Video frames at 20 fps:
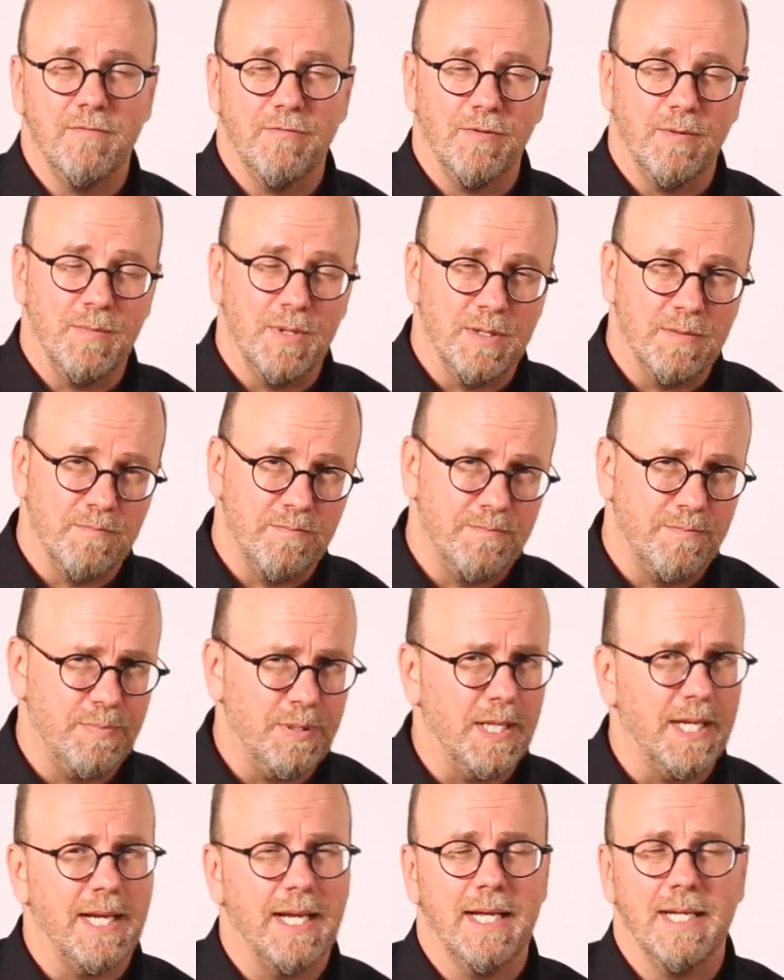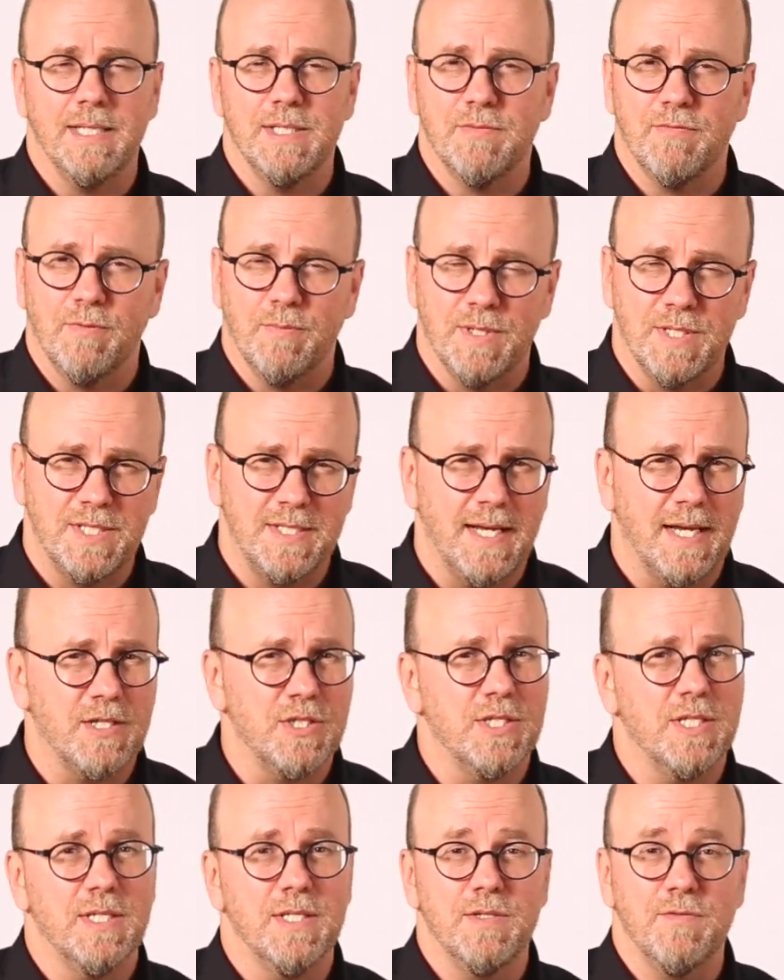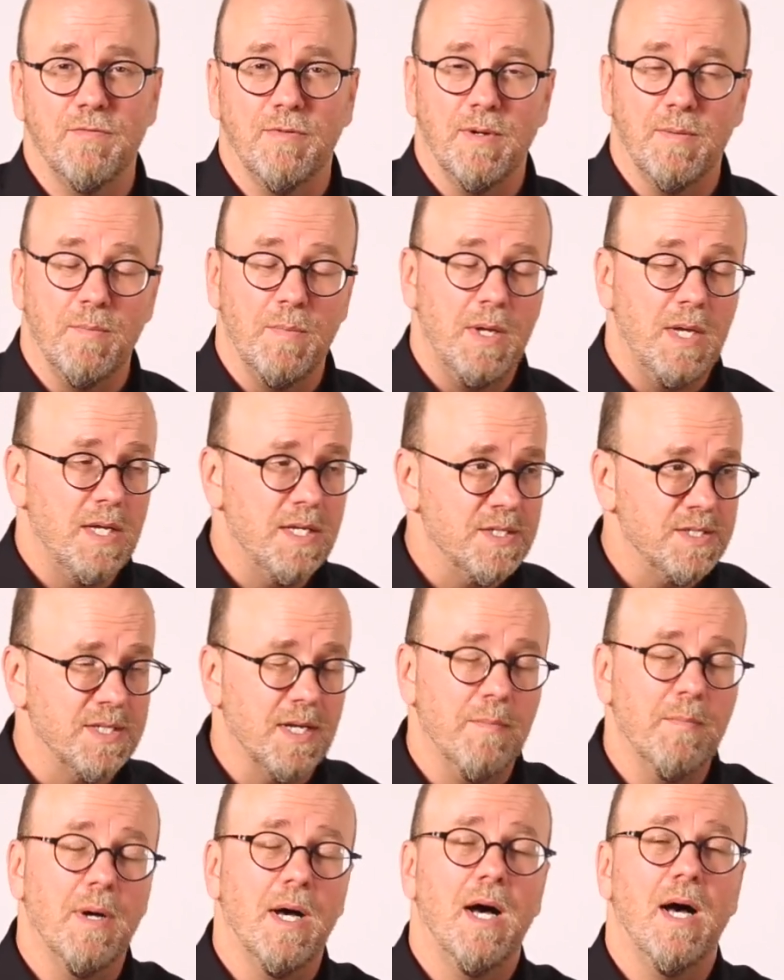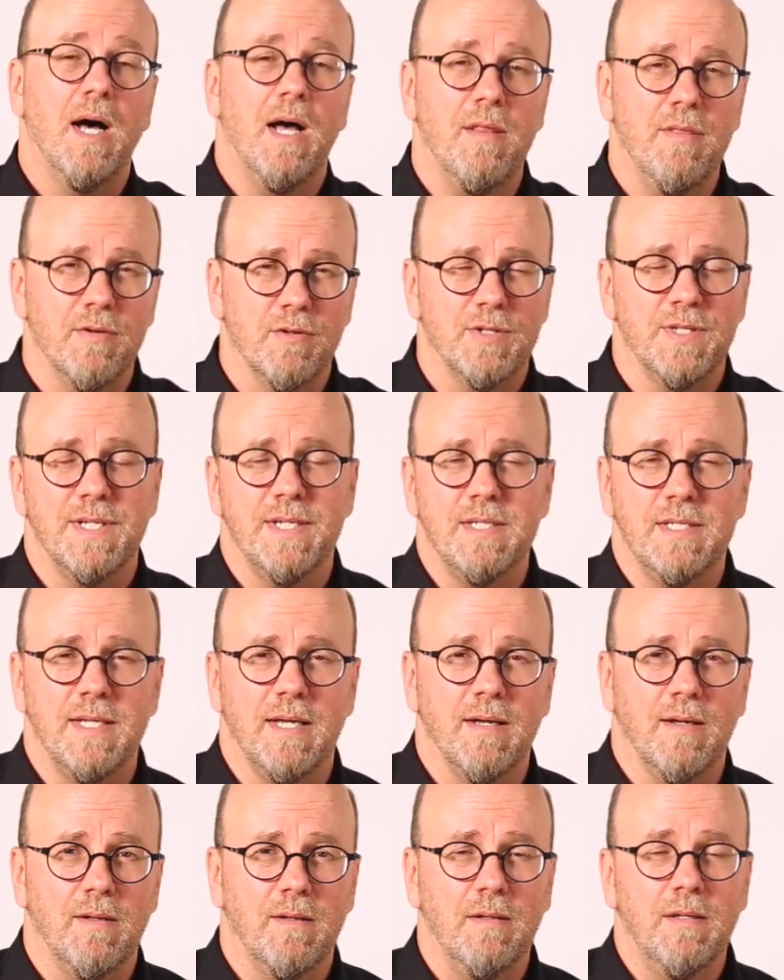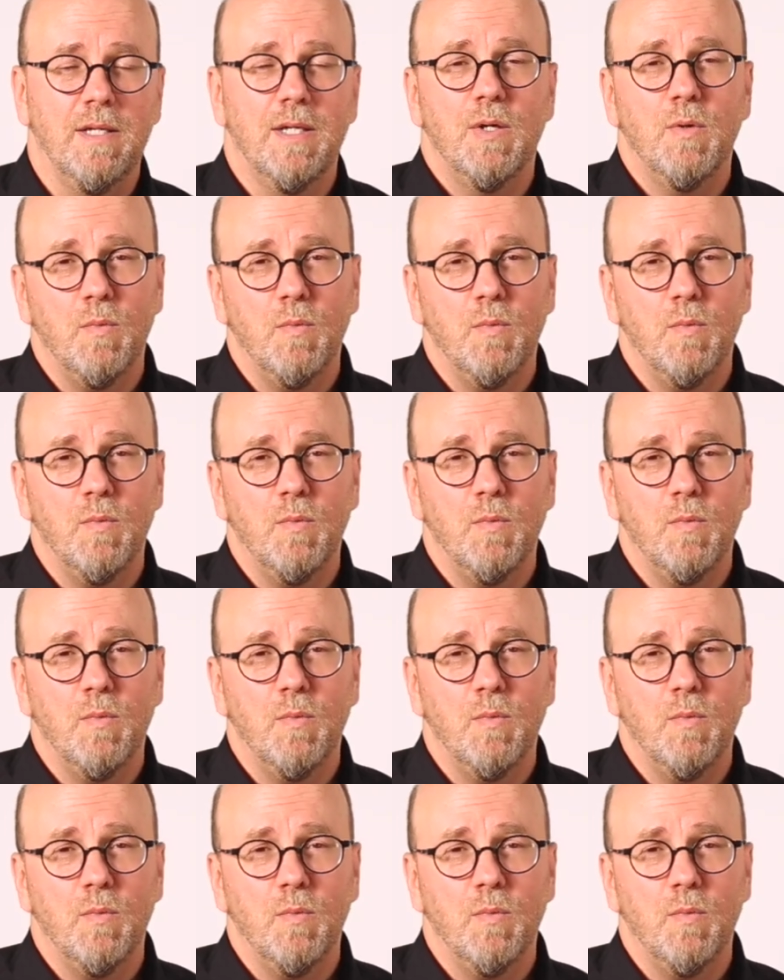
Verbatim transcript: from the plans, from the sections, from some other detail,